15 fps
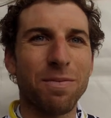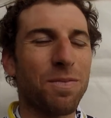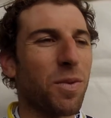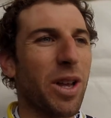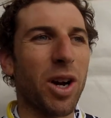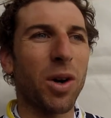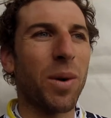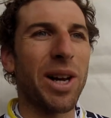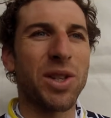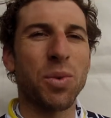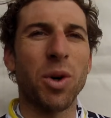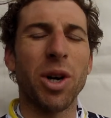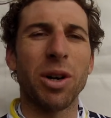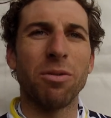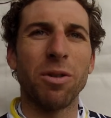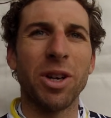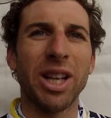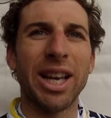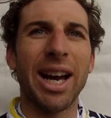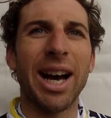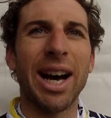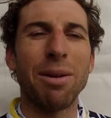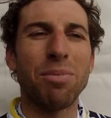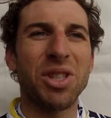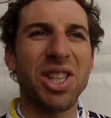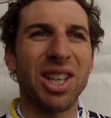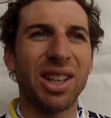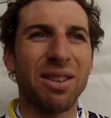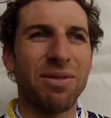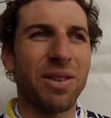they always work really hard,
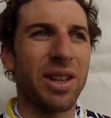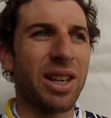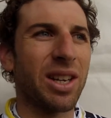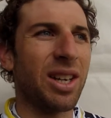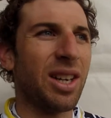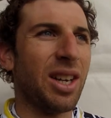particularly for